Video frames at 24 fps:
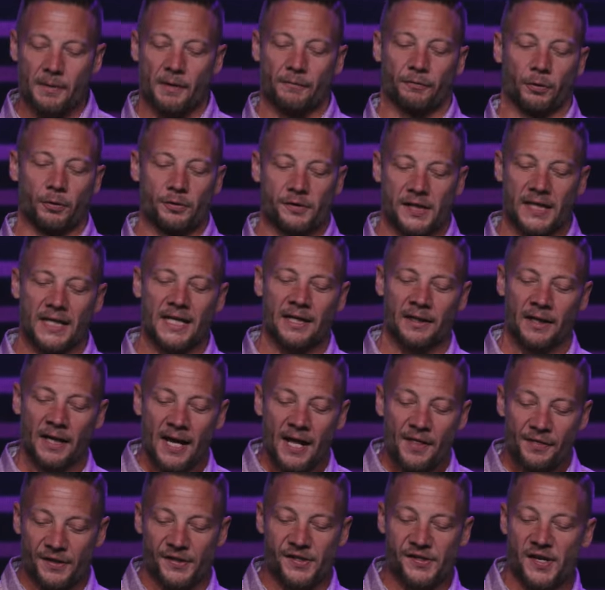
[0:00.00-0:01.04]
of routine,
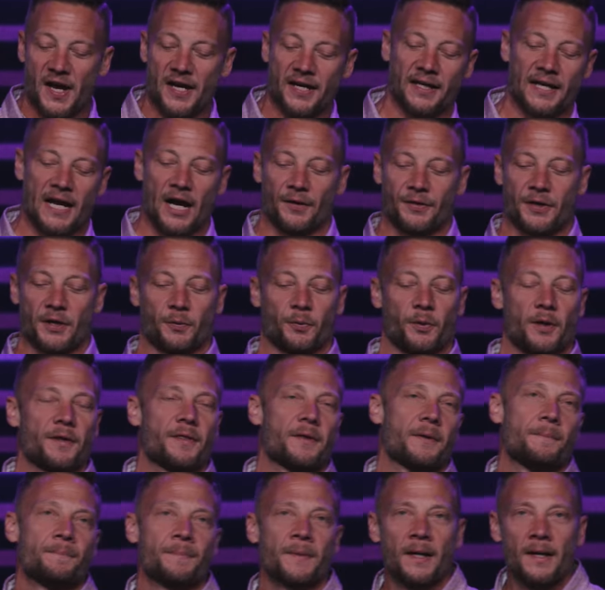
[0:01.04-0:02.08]
the second healthy
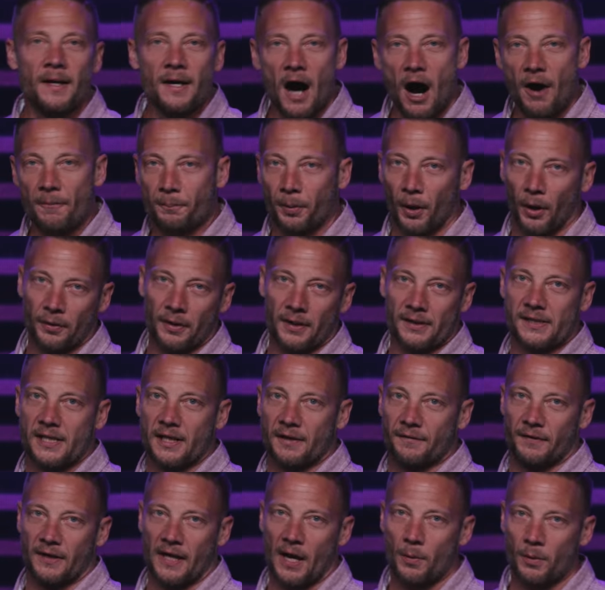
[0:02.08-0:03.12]
rhythm of
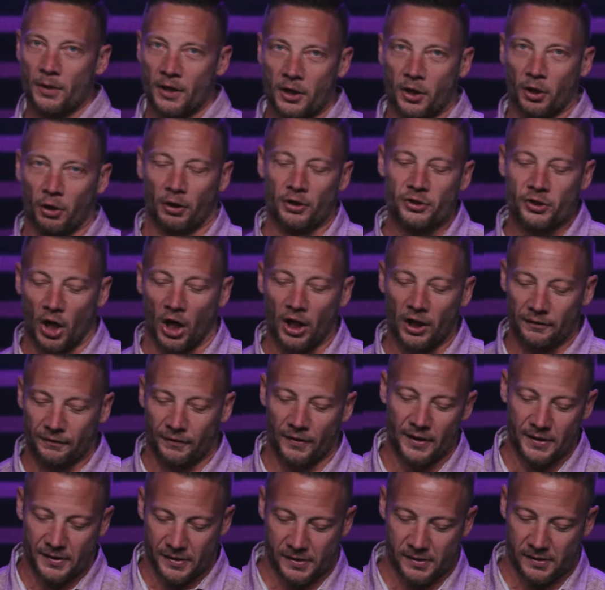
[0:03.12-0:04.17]
productivity I want to encourage all of
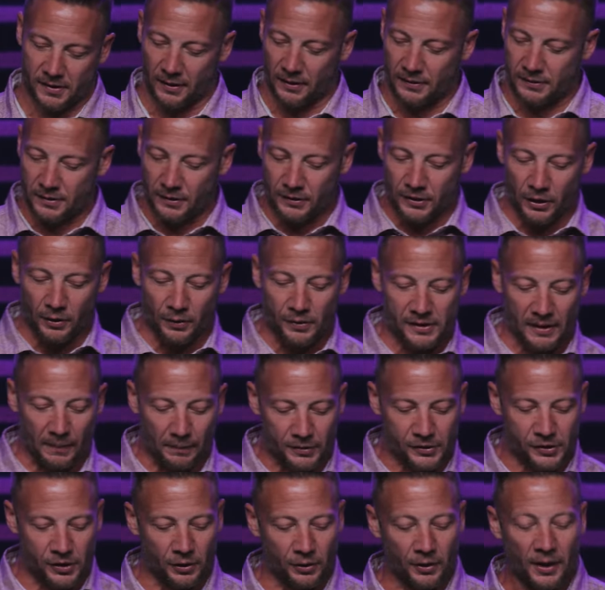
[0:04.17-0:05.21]
us to, to do is number
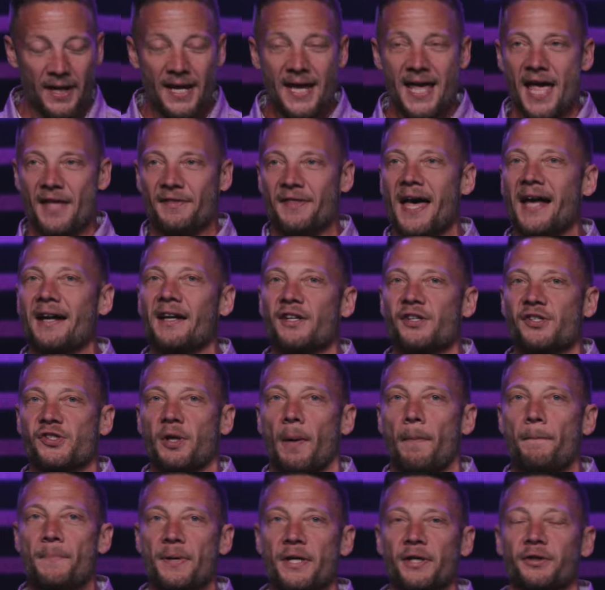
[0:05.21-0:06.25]
two, and that is to
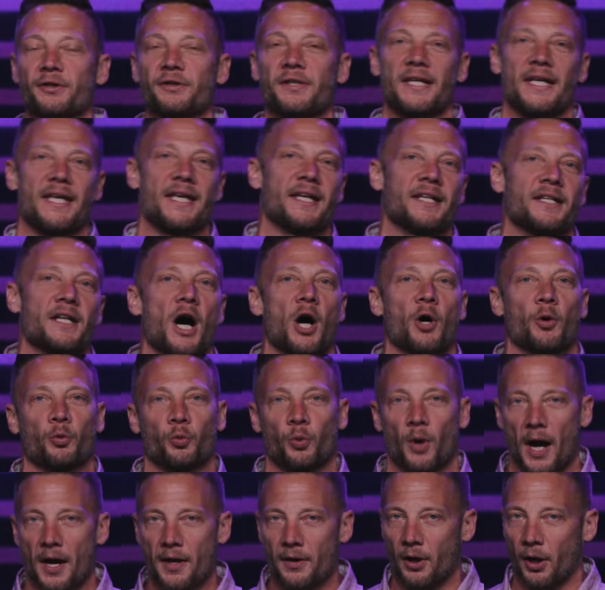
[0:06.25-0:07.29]
build in a,
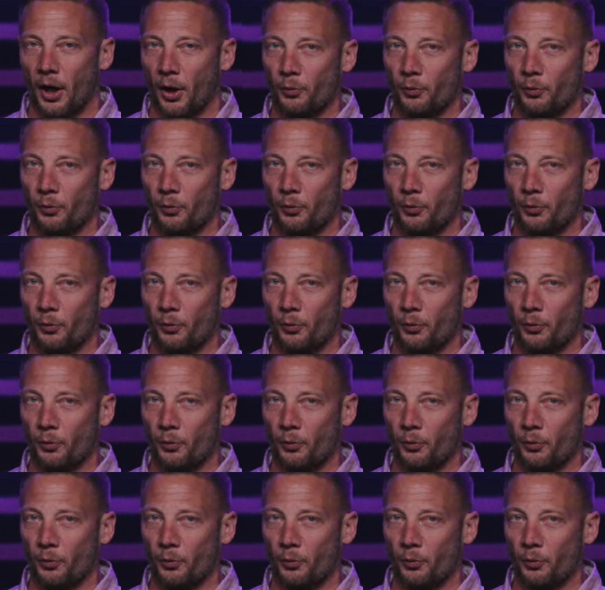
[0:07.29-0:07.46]
re- a